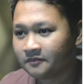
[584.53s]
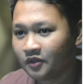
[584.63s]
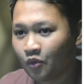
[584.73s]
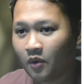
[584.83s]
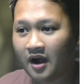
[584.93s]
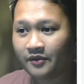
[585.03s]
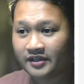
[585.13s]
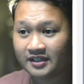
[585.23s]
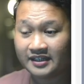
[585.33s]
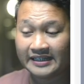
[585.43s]
Wow,
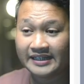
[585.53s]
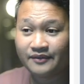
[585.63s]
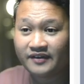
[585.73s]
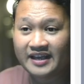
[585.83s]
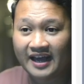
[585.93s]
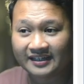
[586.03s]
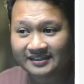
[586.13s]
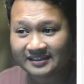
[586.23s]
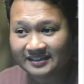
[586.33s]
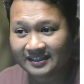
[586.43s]
it even got
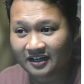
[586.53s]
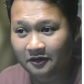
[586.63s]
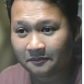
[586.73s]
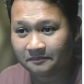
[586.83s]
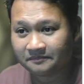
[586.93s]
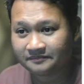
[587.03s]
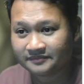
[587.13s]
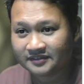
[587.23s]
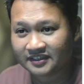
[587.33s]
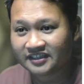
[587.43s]
the
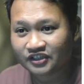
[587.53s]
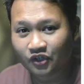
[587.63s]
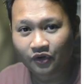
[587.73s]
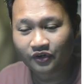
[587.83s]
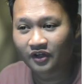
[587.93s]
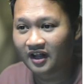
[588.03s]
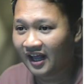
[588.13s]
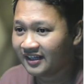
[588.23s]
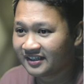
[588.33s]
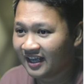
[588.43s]
this is circle.
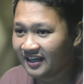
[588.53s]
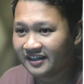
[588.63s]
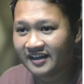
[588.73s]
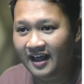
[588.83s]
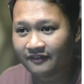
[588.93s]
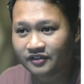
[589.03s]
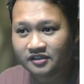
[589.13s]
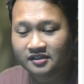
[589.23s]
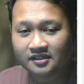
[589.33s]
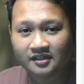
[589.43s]
I didn't have
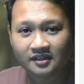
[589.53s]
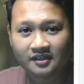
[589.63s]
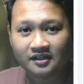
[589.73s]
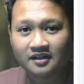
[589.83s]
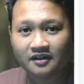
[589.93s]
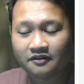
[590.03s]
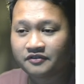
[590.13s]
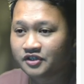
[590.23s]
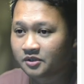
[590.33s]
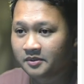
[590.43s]
this
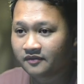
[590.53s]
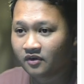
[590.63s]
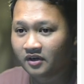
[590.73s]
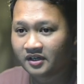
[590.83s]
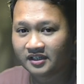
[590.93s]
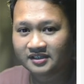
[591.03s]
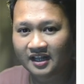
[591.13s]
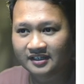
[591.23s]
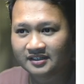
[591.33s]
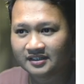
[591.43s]
feature before. It's
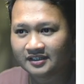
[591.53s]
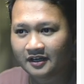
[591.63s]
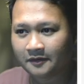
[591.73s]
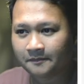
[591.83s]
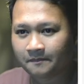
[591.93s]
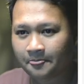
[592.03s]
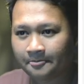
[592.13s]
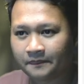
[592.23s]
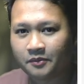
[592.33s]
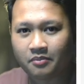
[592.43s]
like the
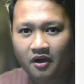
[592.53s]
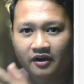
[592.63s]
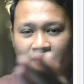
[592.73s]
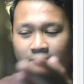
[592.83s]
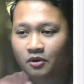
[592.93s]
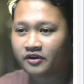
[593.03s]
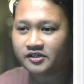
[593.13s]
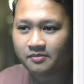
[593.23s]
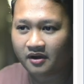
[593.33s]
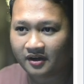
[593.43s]
bar, the progress
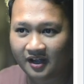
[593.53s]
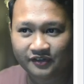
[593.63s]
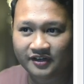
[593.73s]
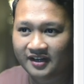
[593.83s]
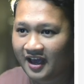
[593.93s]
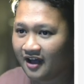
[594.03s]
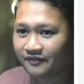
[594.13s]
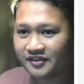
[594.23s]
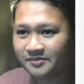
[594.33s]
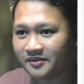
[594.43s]
bar. I don't have
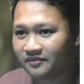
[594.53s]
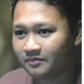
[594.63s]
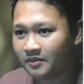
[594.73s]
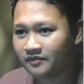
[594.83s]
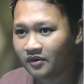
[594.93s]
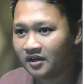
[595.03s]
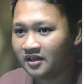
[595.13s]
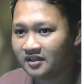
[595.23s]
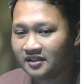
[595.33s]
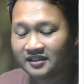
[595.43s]
this before.
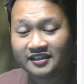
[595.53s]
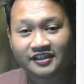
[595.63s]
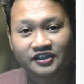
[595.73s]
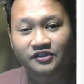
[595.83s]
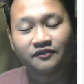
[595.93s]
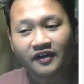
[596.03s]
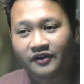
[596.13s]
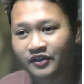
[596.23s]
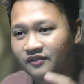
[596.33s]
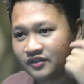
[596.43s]
This is very
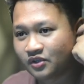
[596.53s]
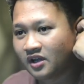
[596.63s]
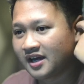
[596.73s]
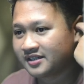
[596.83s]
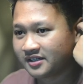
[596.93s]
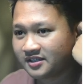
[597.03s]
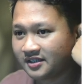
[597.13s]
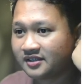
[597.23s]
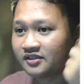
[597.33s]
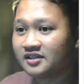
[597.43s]
good
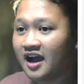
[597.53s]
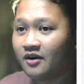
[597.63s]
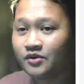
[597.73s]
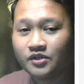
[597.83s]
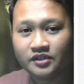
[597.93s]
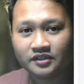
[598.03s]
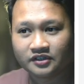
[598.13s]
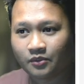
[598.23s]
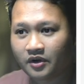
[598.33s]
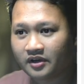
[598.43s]
visualizations on how
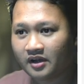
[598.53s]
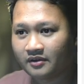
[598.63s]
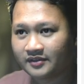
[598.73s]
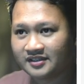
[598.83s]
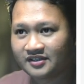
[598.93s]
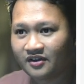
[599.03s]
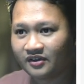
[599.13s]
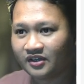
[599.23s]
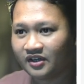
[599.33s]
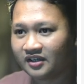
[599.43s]
the workout is gonna
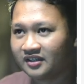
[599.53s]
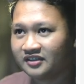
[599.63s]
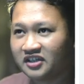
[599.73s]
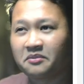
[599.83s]
look. So